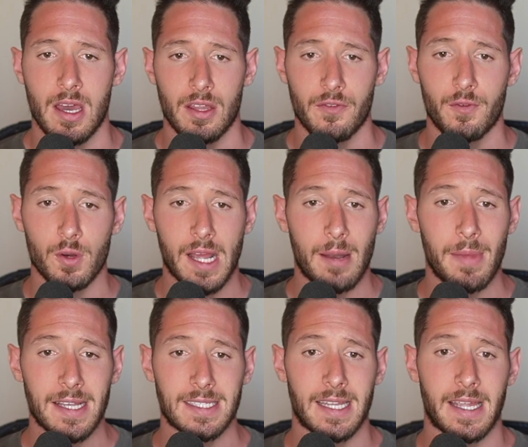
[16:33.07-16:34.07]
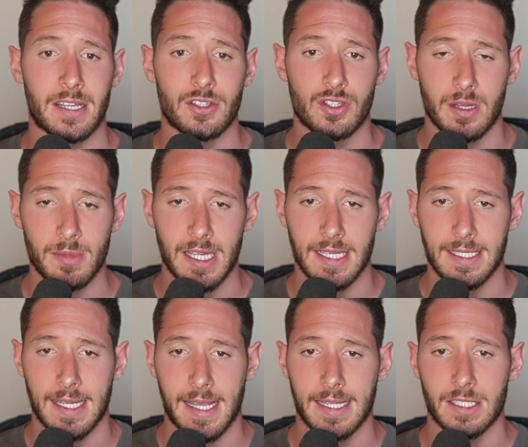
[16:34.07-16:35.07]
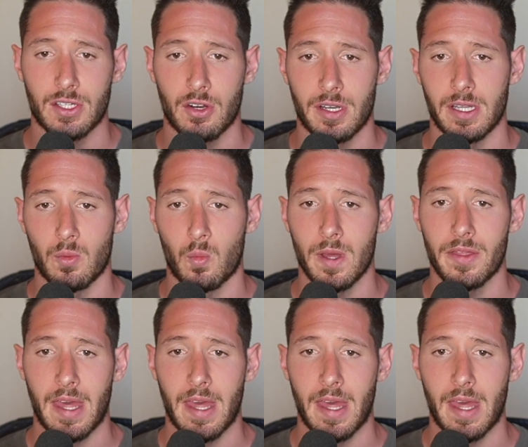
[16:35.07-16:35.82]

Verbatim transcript: The Food Guide makes it extremely easy to get started with